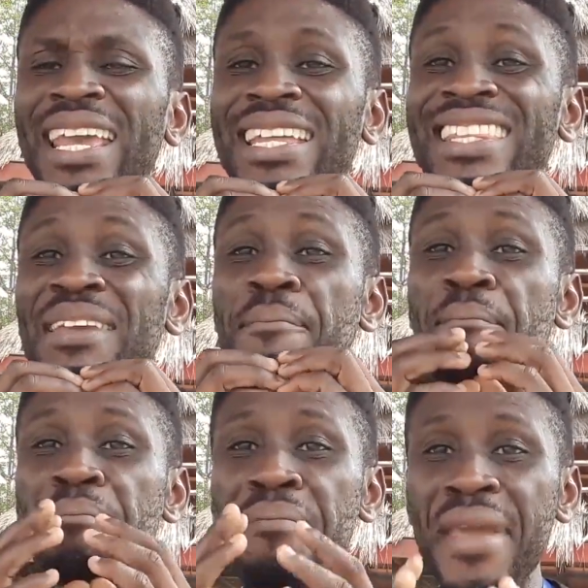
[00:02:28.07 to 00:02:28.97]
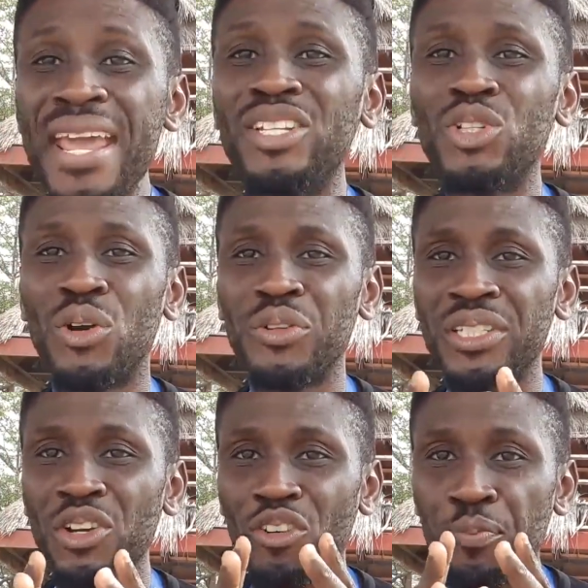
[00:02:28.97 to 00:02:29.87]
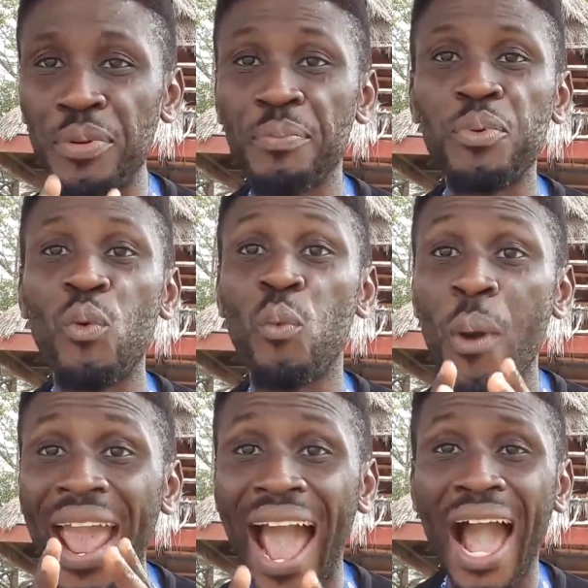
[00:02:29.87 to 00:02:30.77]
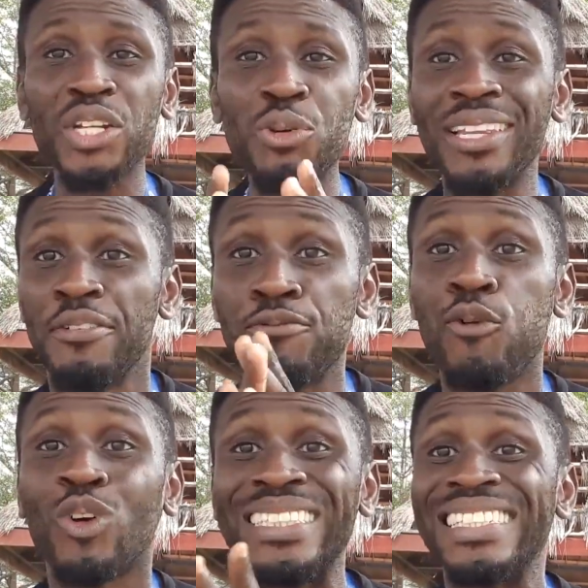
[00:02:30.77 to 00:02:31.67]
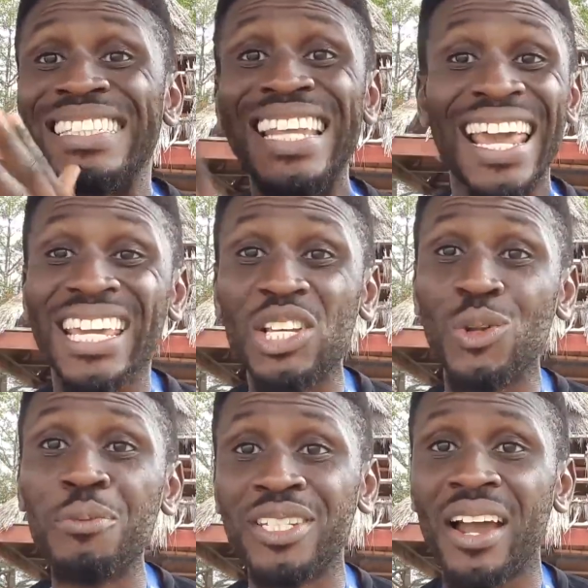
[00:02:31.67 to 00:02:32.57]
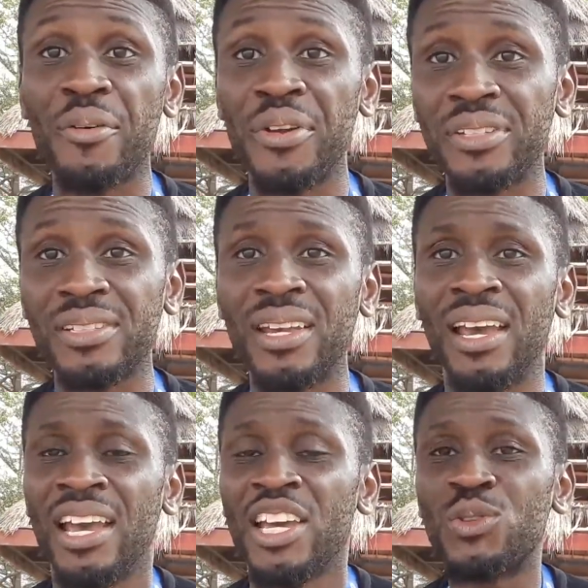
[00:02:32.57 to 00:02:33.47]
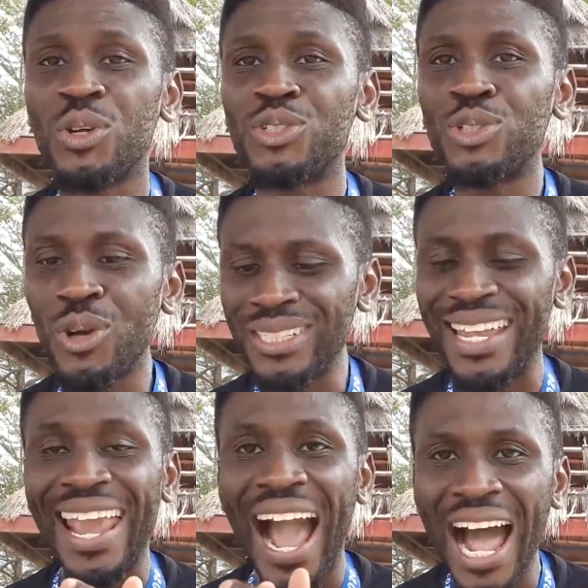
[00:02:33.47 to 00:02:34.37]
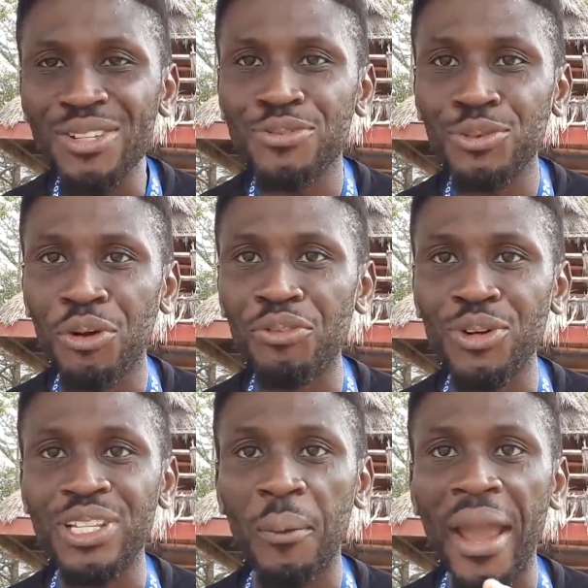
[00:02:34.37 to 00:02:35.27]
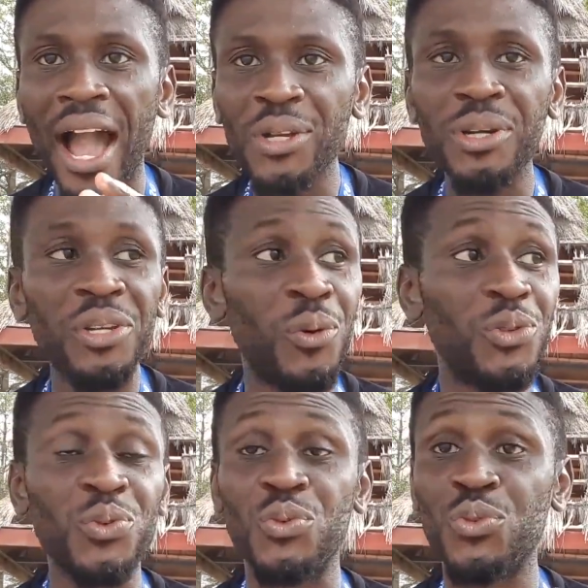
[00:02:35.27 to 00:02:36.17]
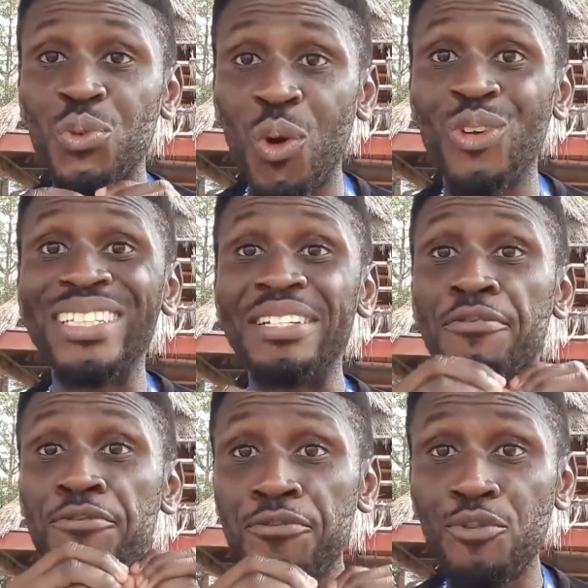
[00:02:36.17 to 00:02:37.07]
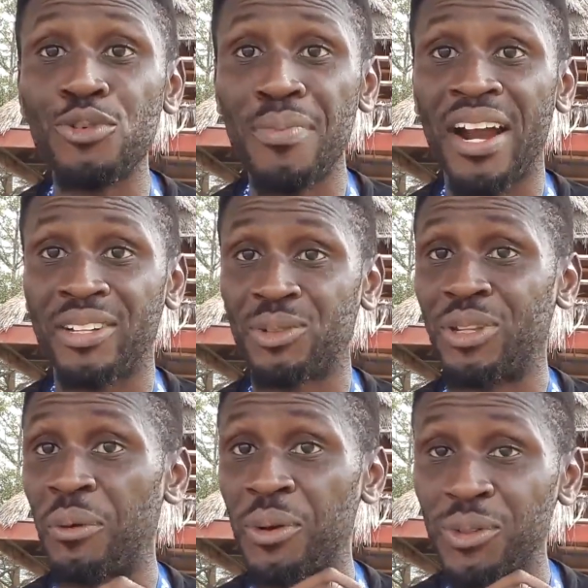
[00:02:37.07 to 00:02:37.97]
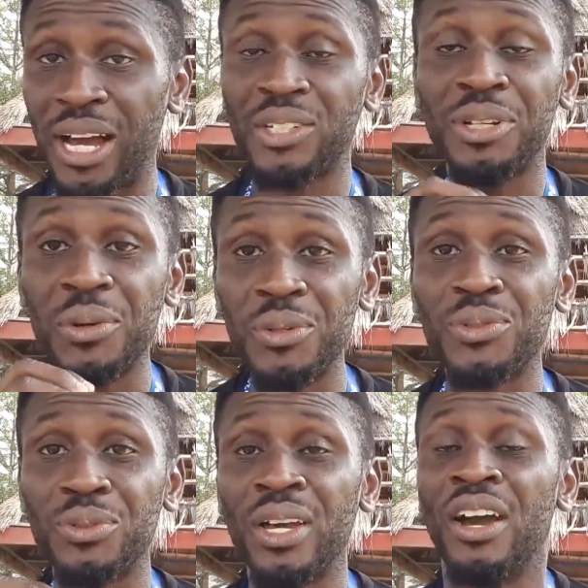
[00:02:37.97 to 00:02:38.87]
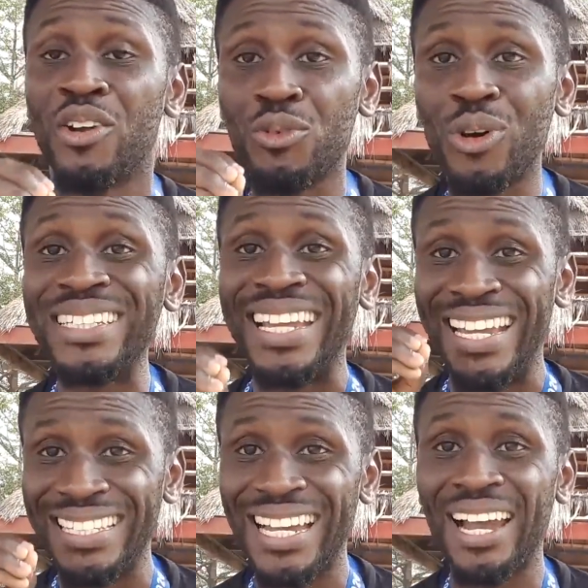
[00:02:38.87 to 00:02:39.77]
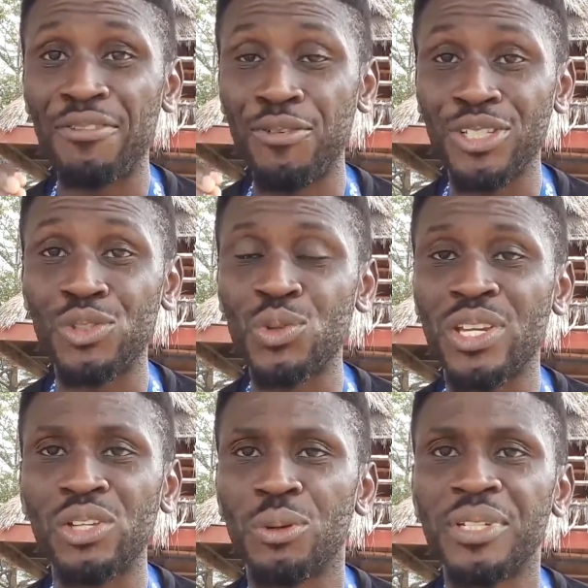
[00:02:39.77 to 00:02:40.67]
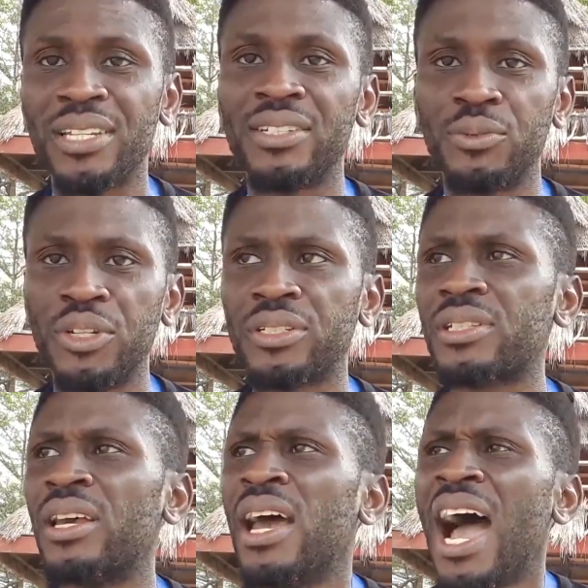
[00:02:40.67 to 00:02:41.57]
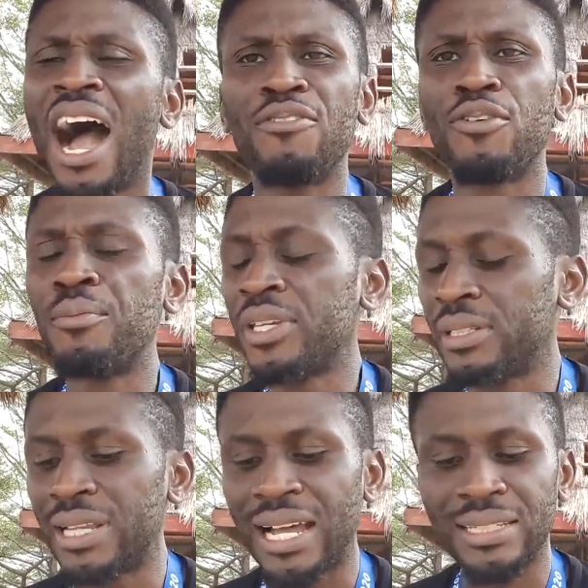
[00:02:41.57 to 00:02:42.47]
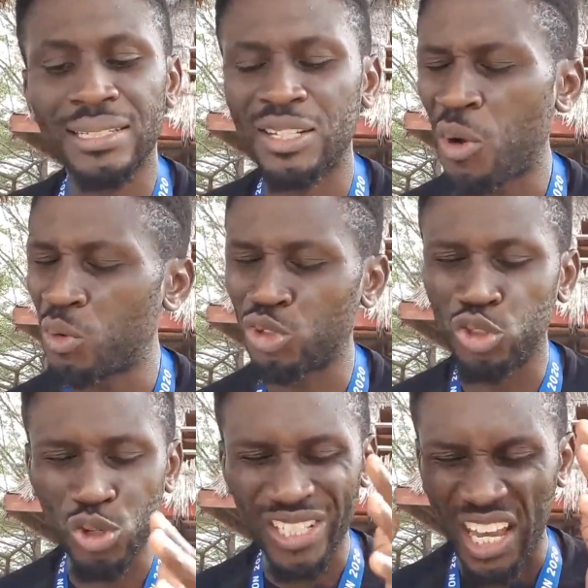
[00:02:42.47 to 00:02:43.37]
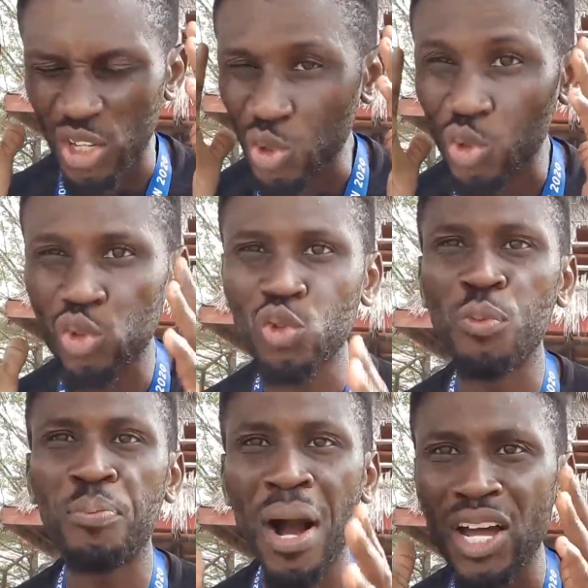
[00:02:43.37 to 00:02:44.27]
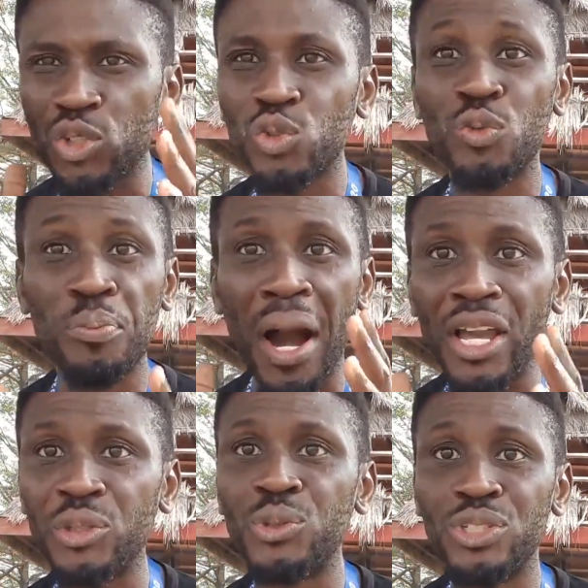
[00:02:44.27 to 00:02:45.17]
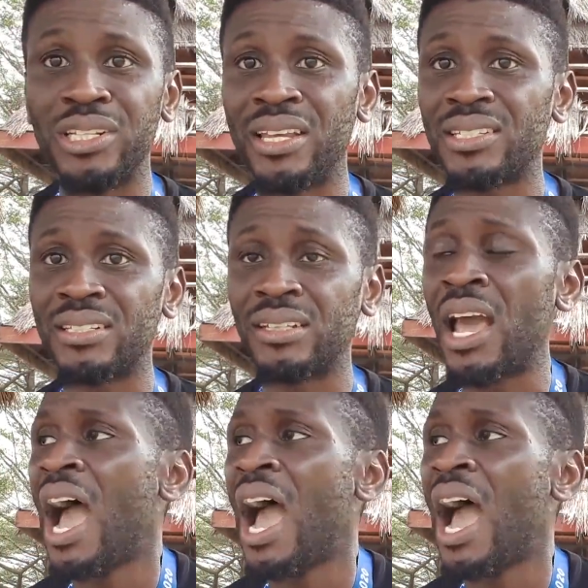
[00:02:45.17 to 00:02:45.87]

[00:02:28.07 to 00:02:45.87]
the majority of people were actually for the 10 kilometer race. It was just a handful of us that were actually going to run the full marathon, that were actually going to run the entire 42 kilometer race. And for me, that, that was just a super, super huge lesson.